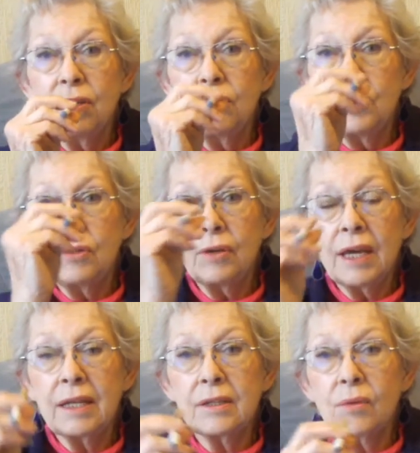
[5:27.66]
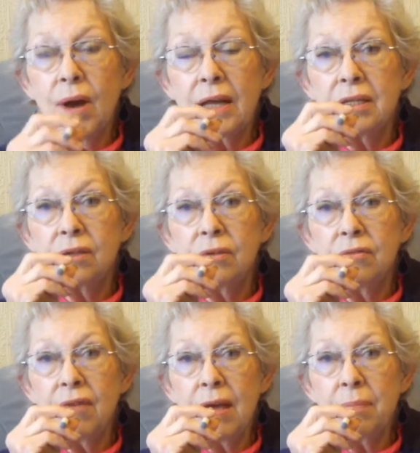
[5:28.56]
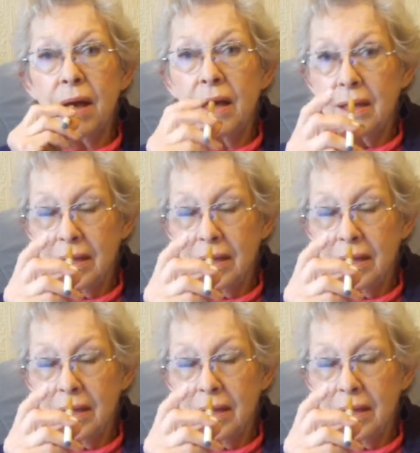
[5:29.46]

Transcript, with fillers: you do get quite a good vapor,